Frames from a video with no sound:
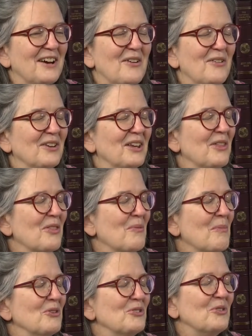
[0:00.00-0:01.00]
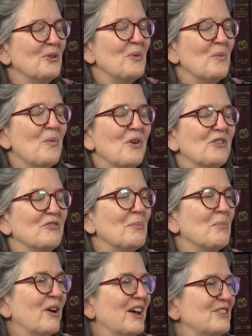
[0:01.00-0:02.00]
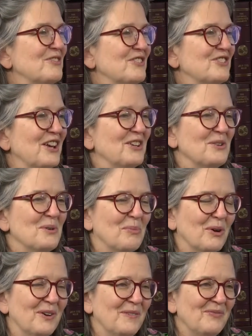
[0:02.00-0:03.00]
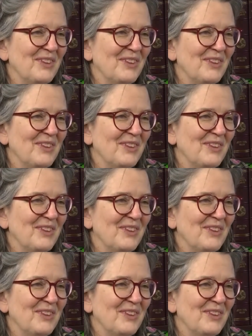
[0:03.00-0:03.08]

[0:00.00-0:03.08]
only the most wonderful praise for Jane Cooper.